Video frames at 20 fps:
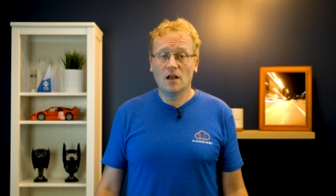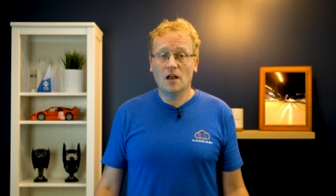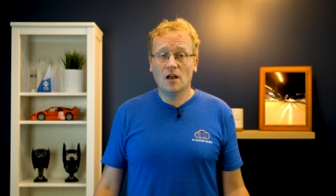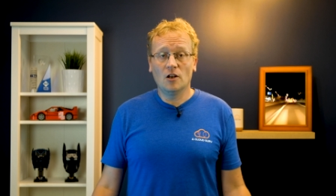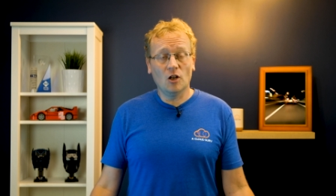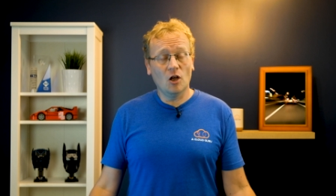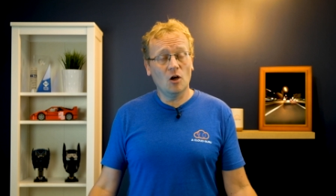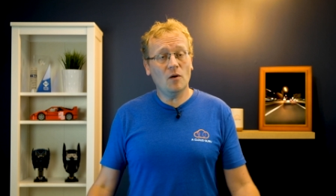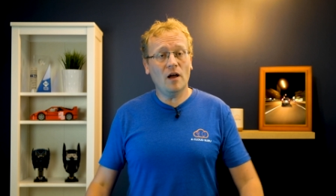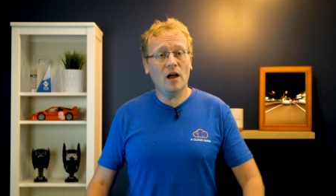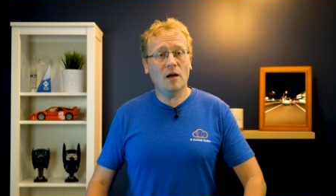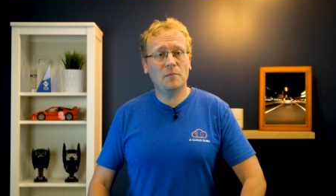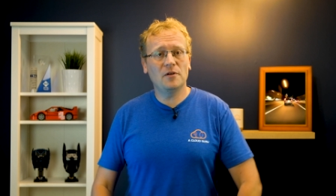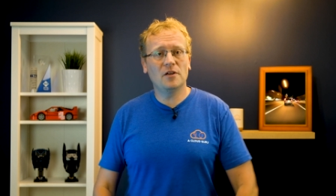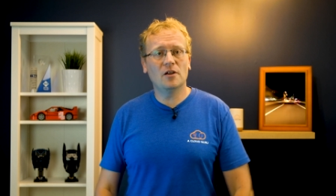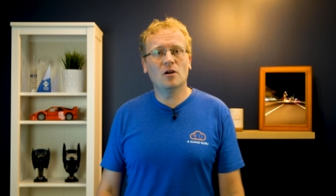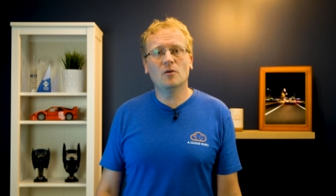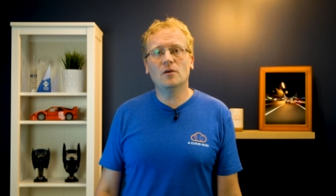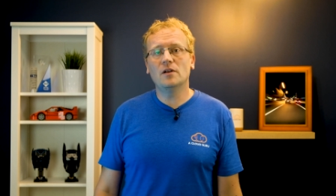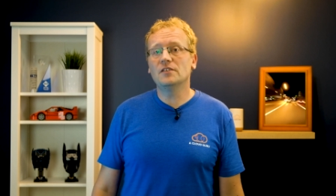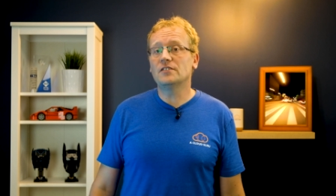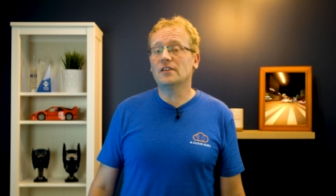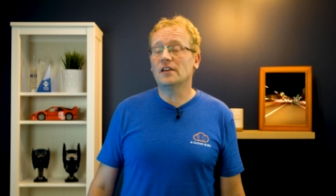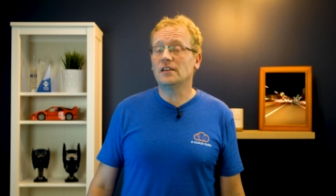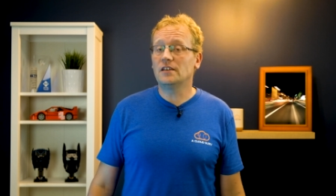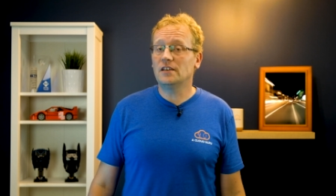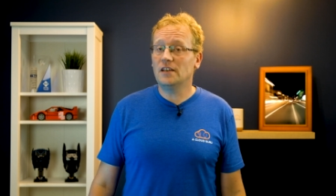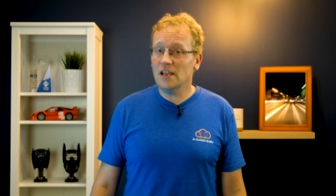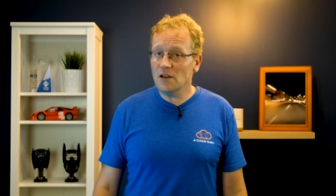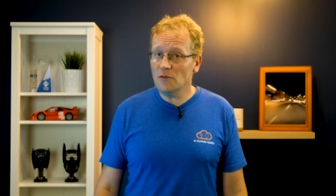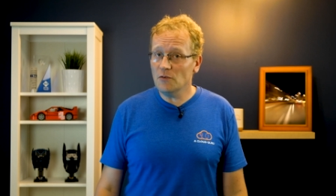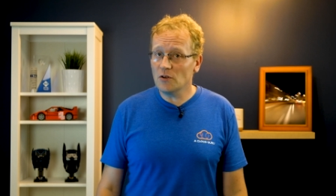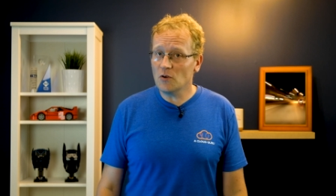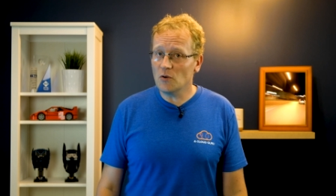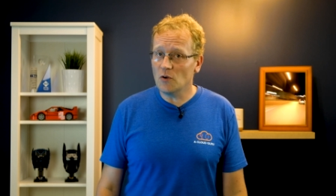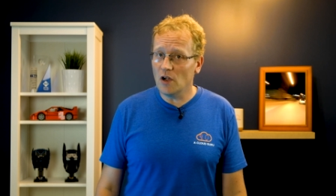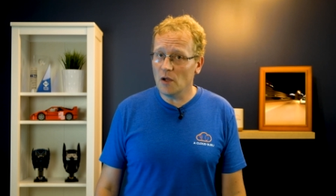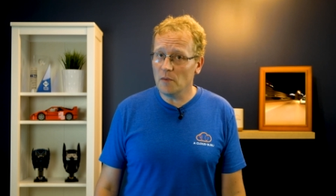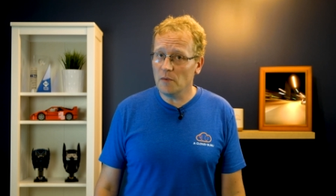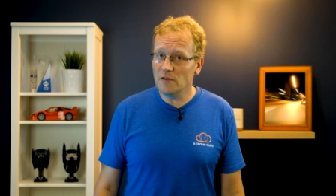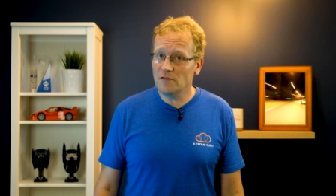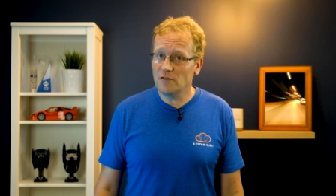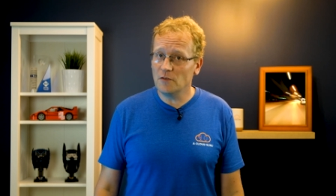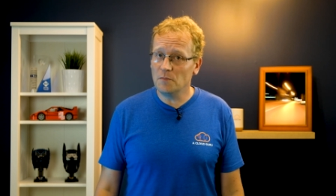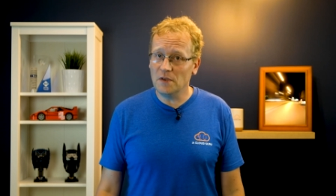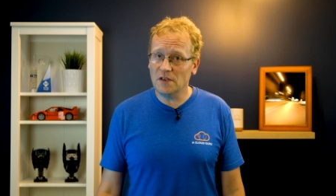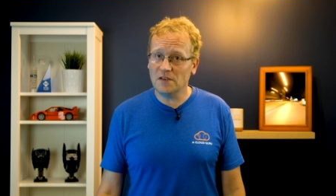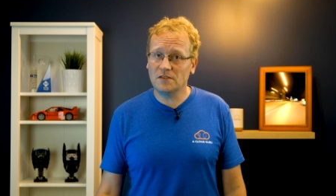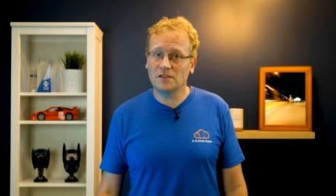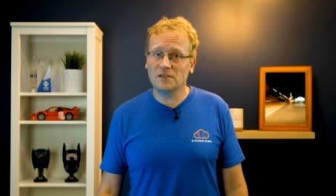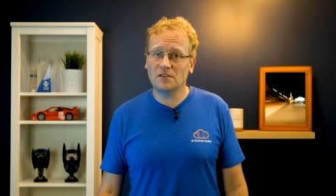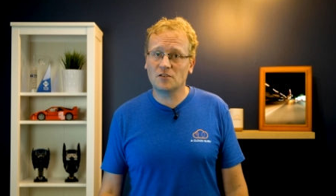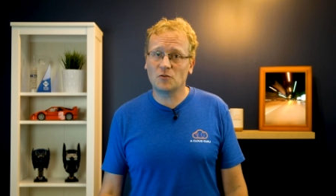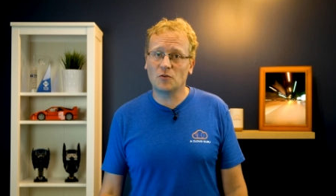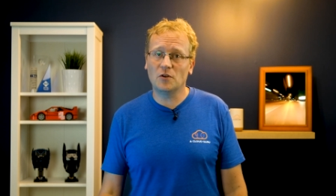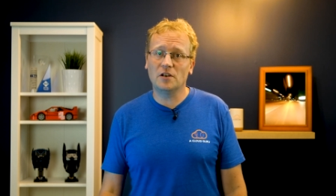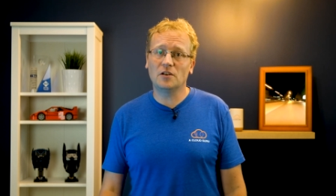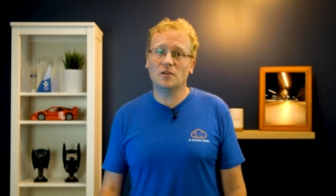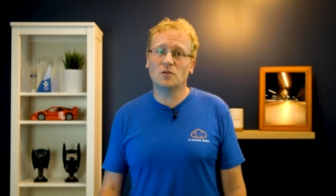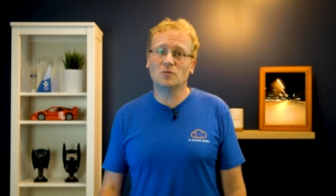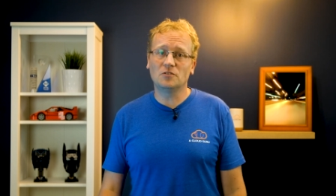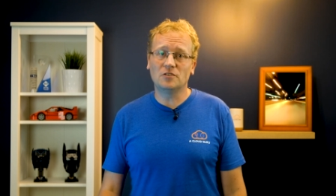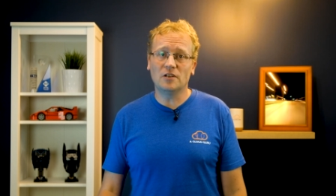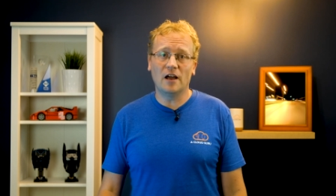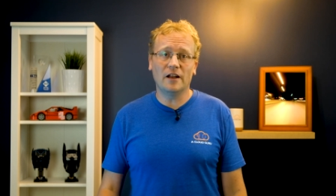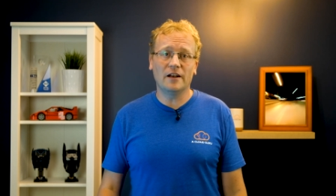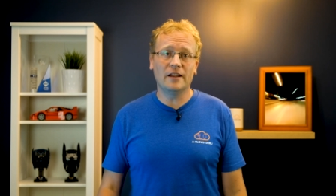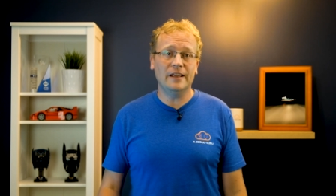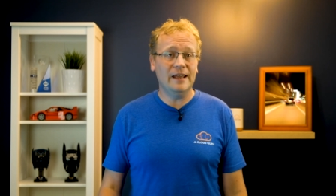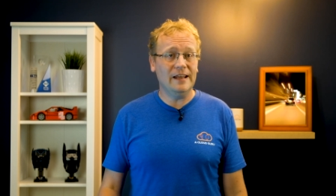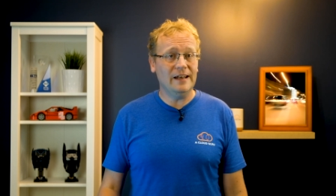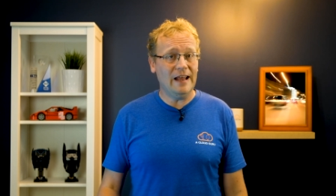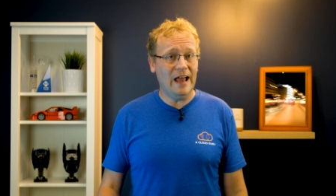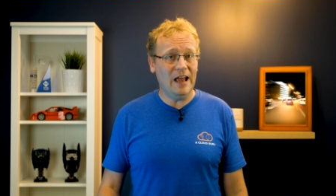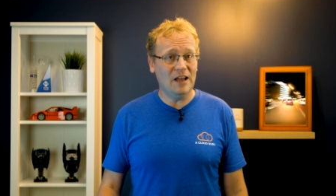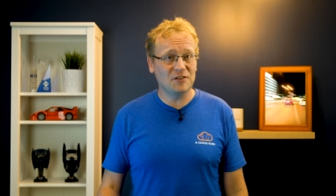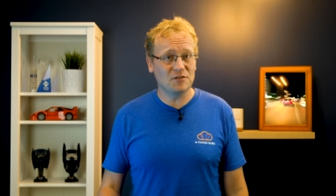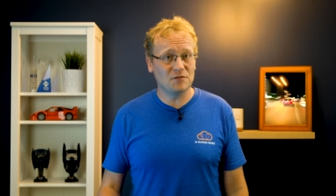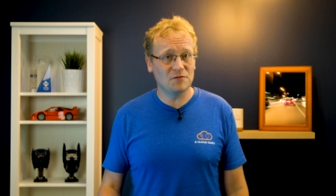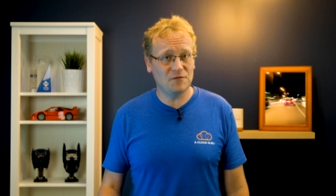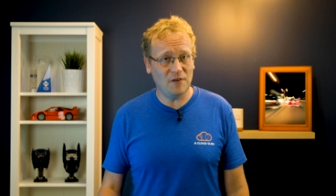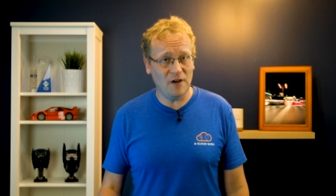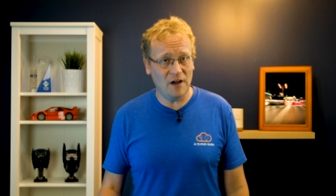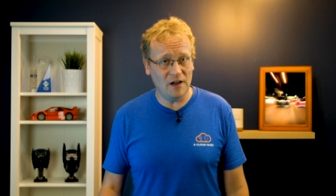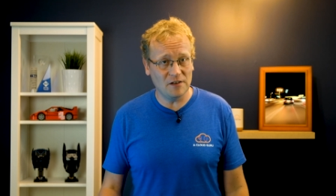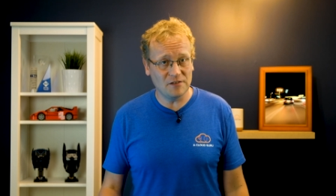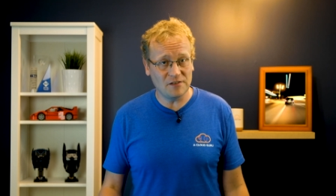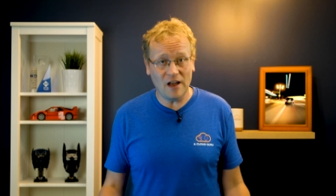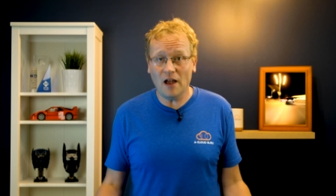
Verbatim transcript: Low RPO is a key requirement for business critical data in Azure Files.